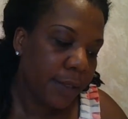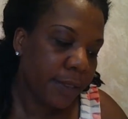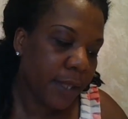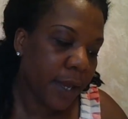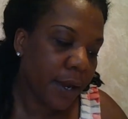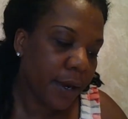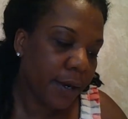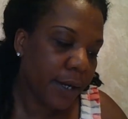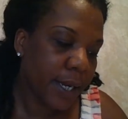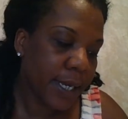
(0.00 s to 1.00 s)
There
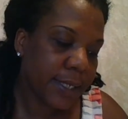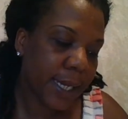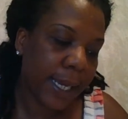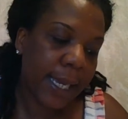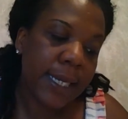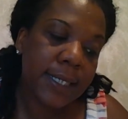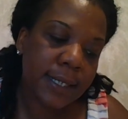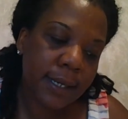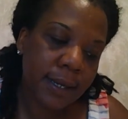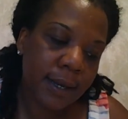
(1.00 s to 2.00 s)
is a heat
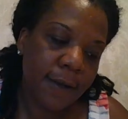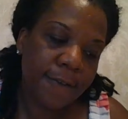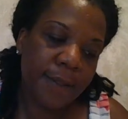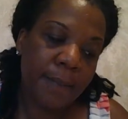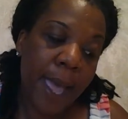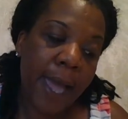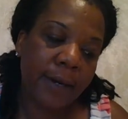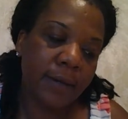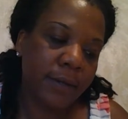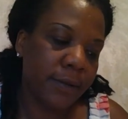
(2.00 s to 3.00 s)
of the
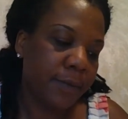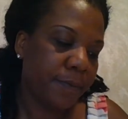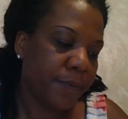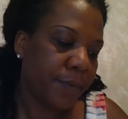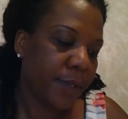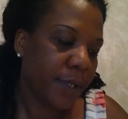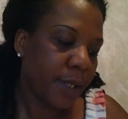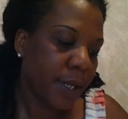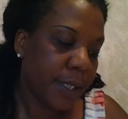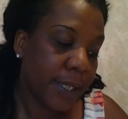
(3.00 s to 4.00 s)
battle.
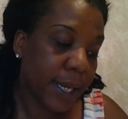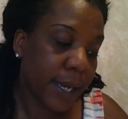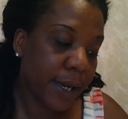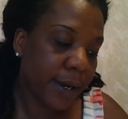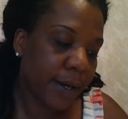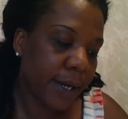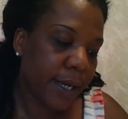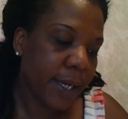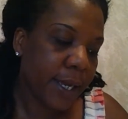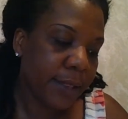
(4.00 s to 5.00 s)
There
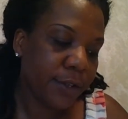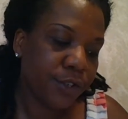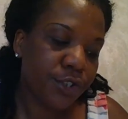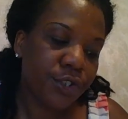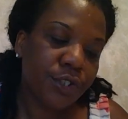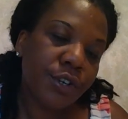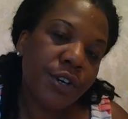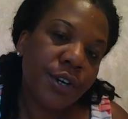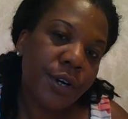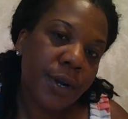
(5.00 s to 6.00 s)
in the
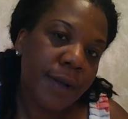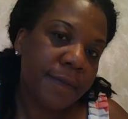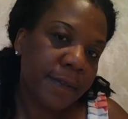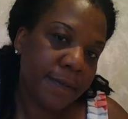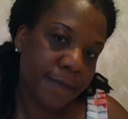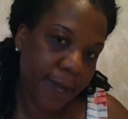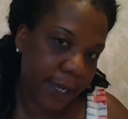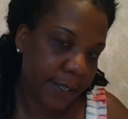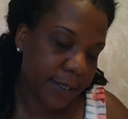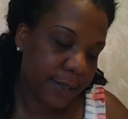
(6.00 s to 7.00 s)
stir of the
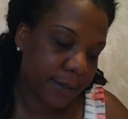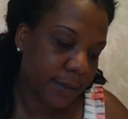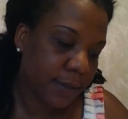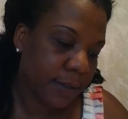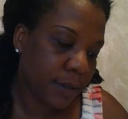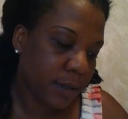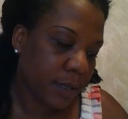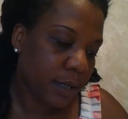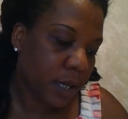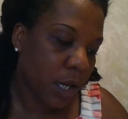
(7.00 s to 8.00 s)
fight,
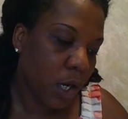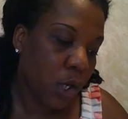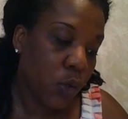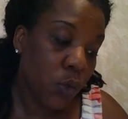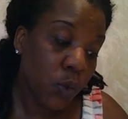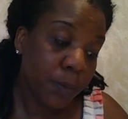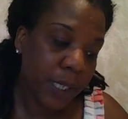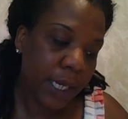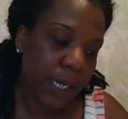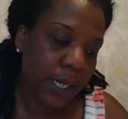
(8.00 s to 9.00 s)
loomed
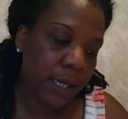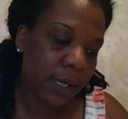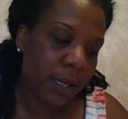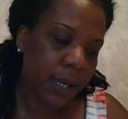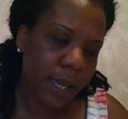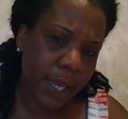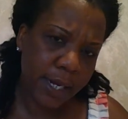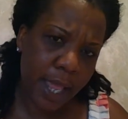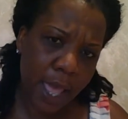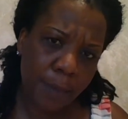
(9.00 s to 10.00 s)
he,
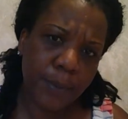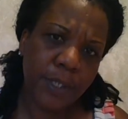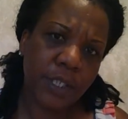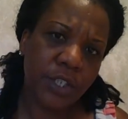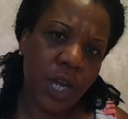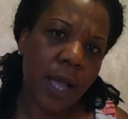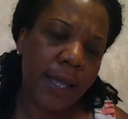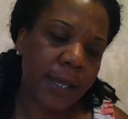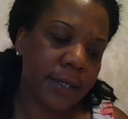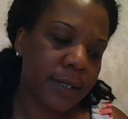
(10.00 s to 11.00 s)
an ebony
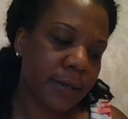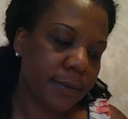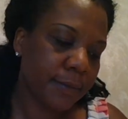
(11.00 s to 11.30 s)
giant,